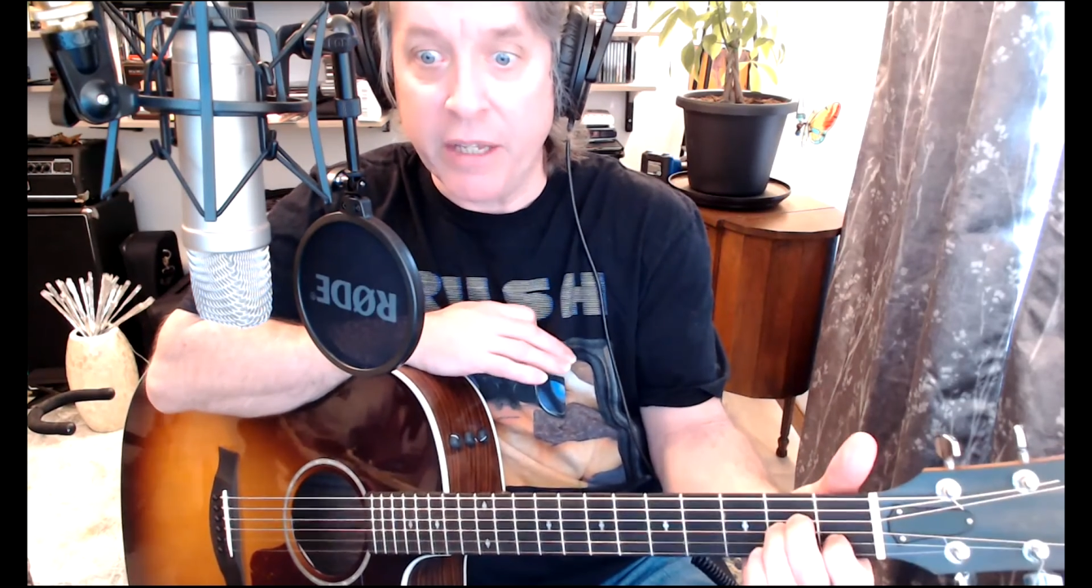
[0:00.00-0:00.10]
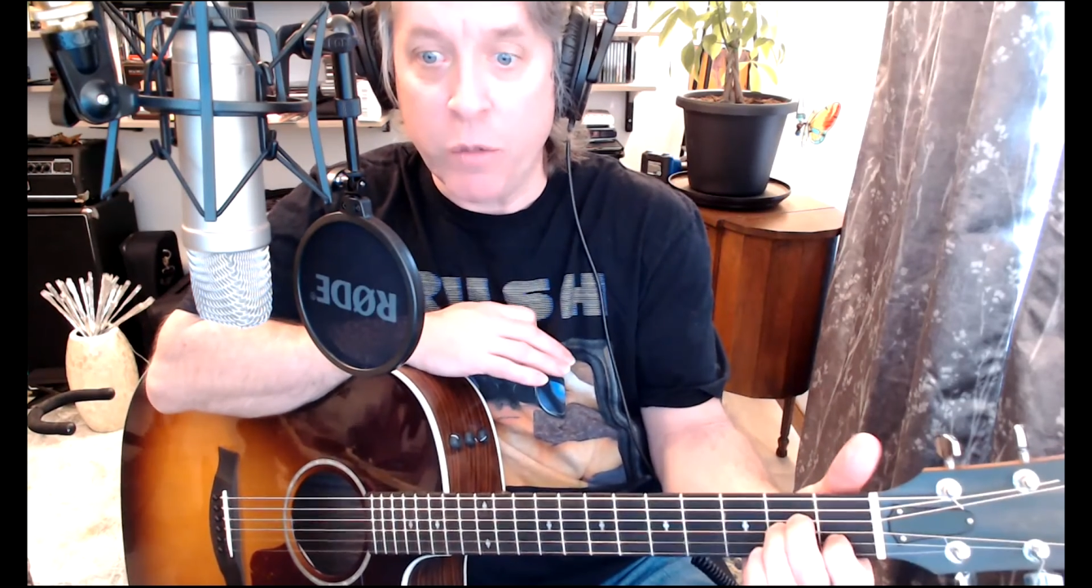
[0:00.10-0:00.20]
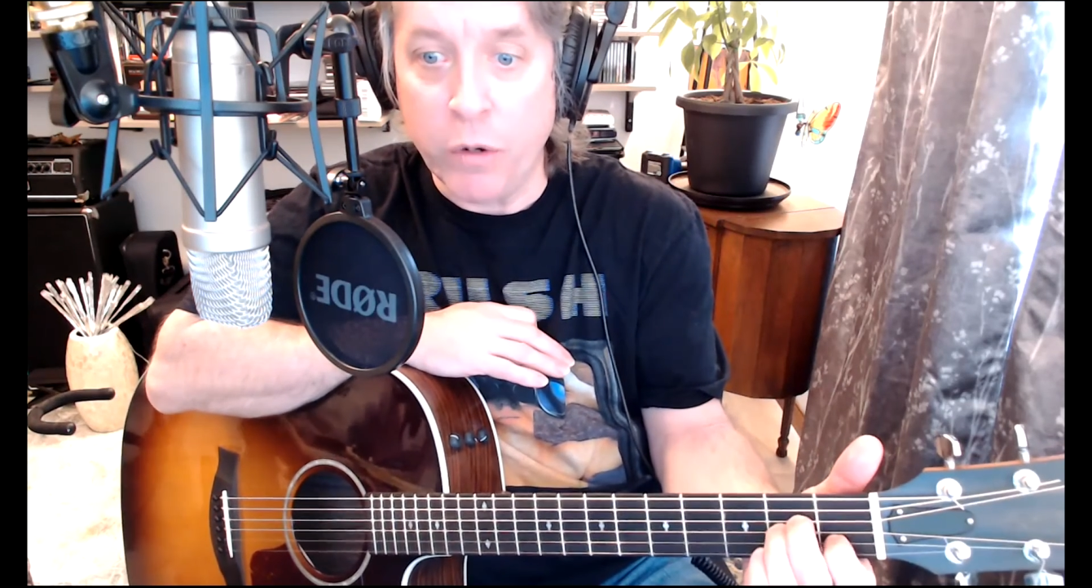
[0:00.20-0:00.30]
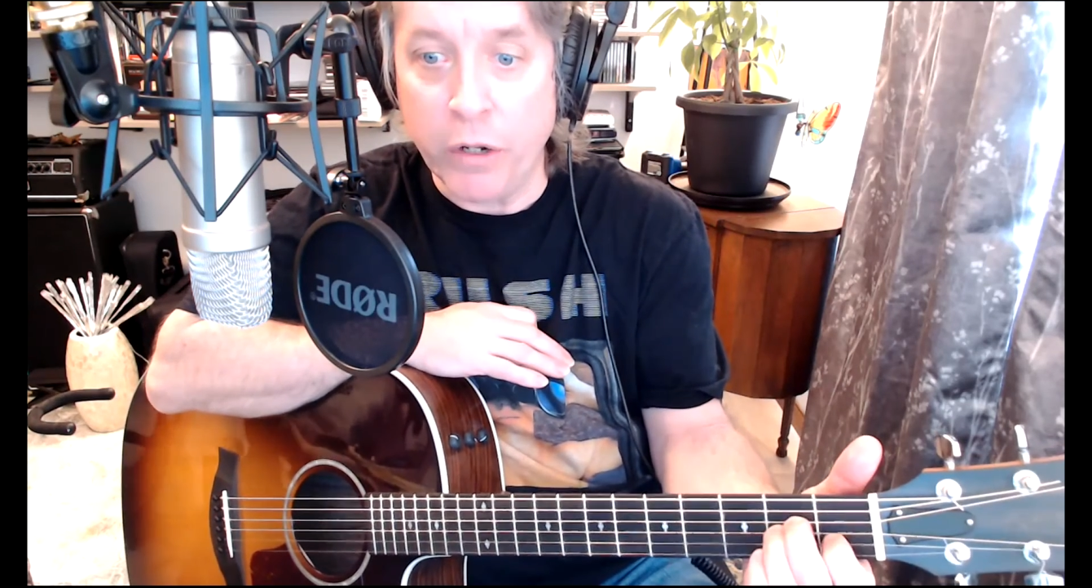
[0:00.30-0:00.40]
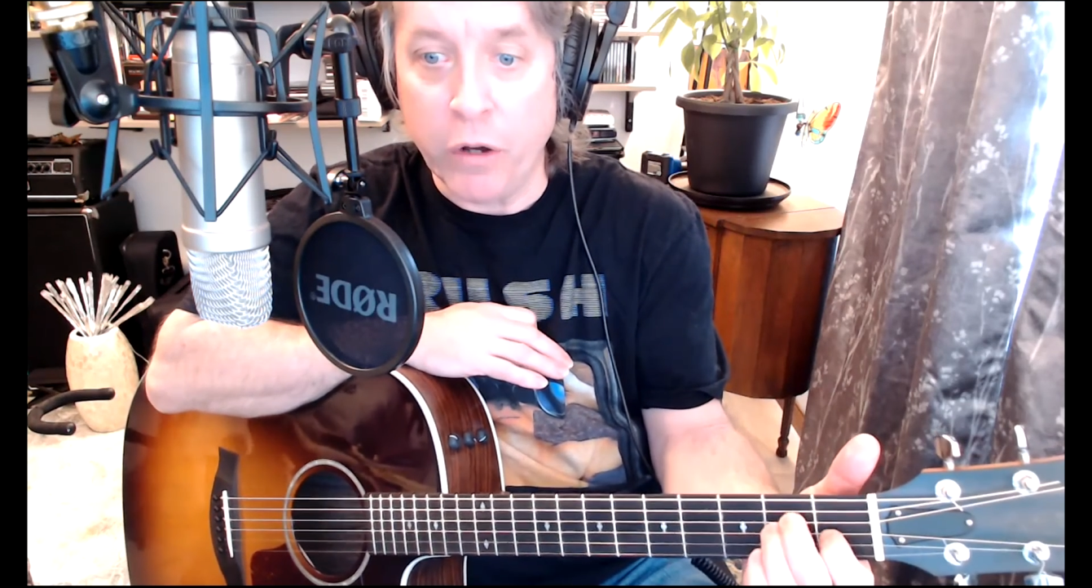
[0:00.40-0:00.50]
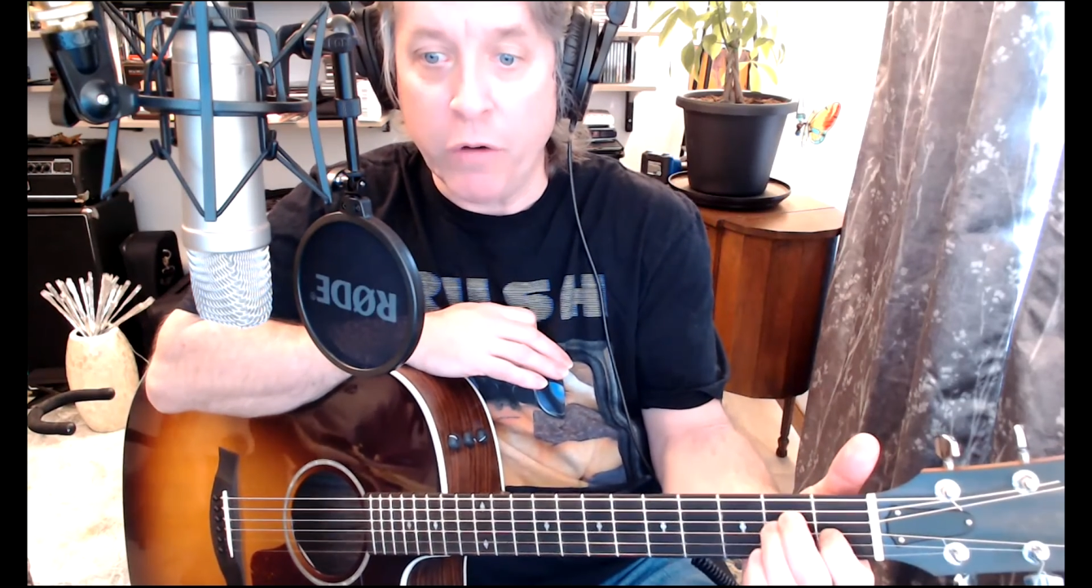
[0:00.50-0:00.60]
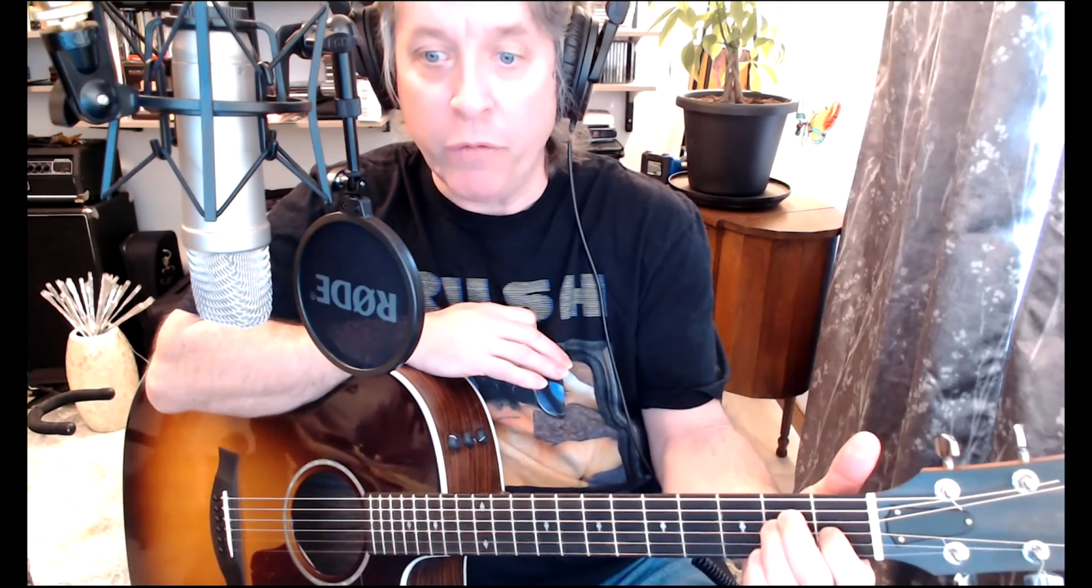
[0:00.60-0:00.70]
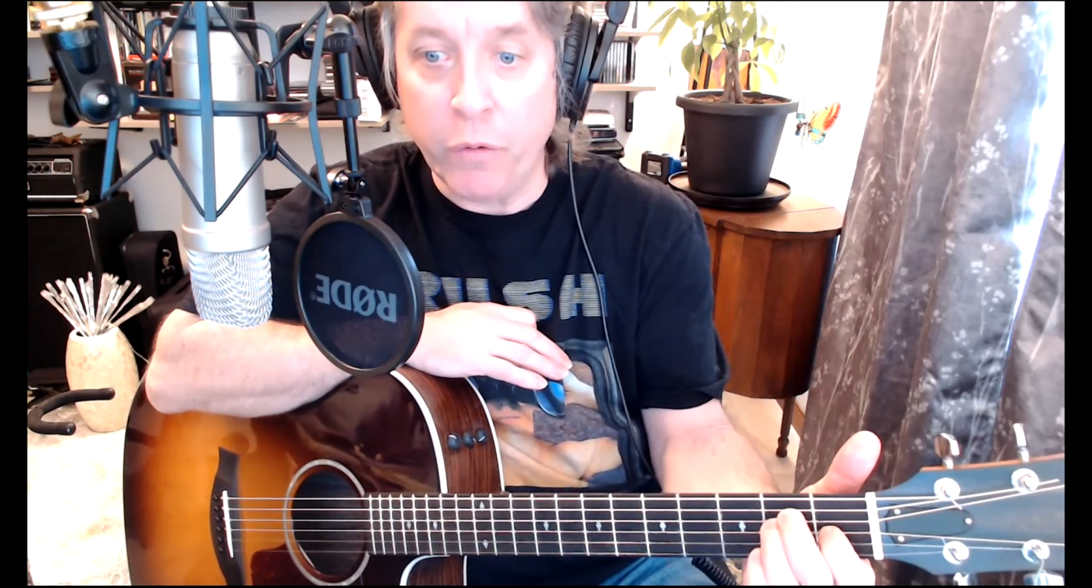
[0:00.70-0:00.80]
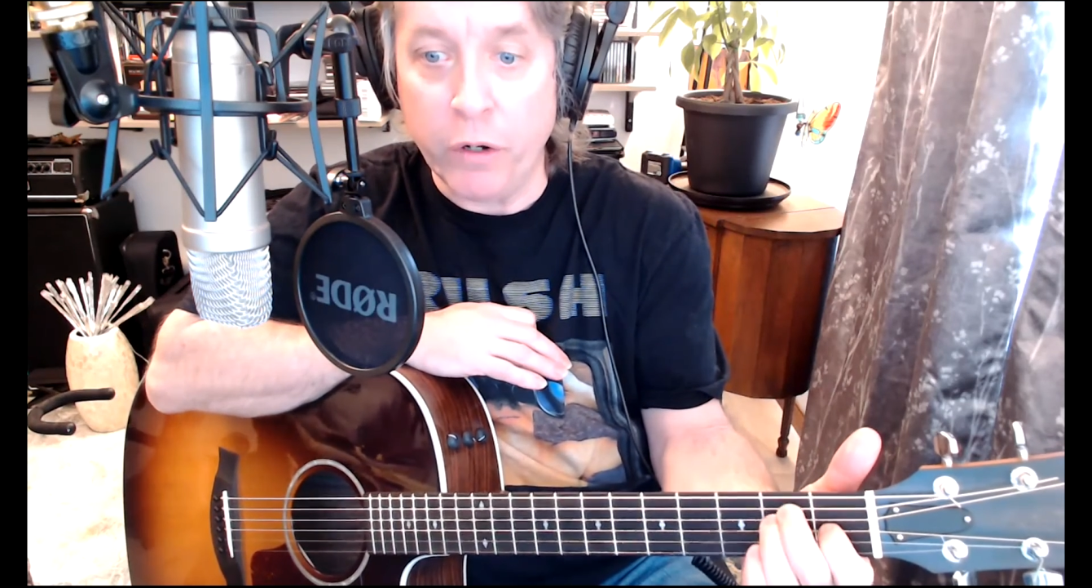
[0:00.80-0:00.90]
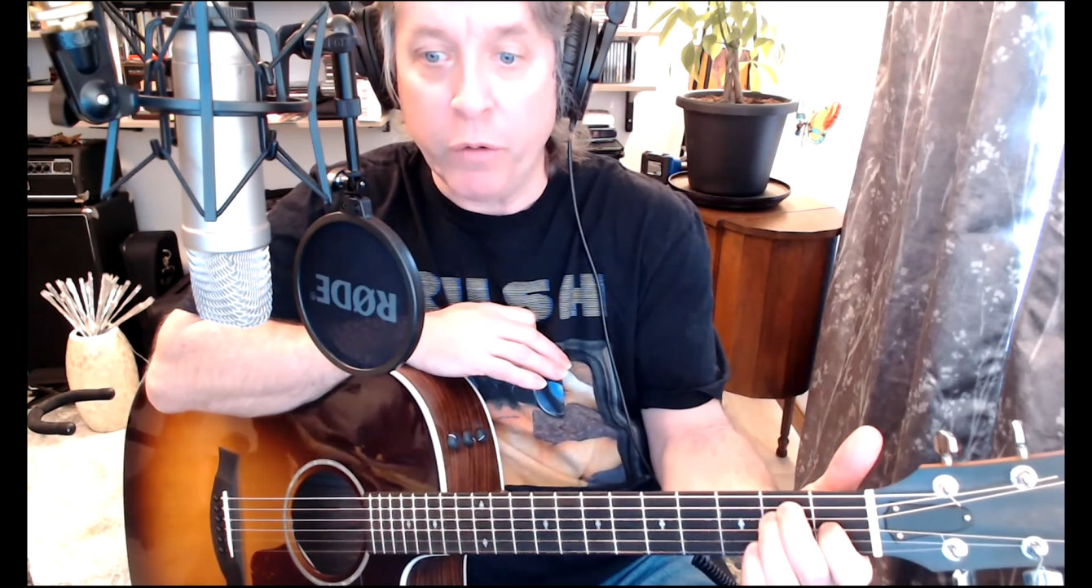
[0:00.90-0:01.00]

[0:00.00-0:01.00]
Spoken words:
you want to go for.